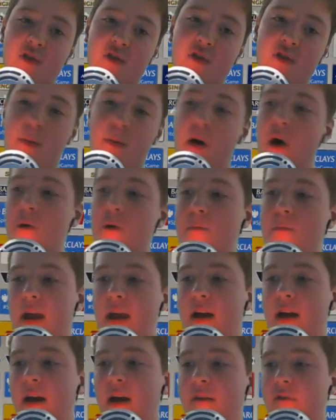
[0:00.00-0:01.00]
So I'm
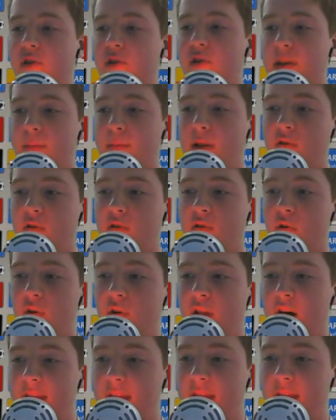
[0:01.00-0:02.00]
hoping for a similar
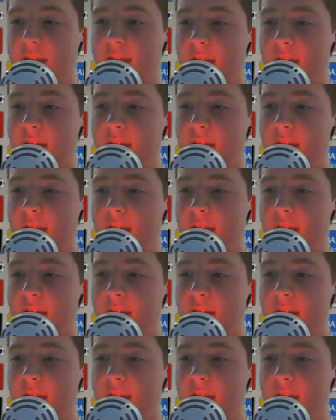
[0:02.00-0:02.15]
scoreline.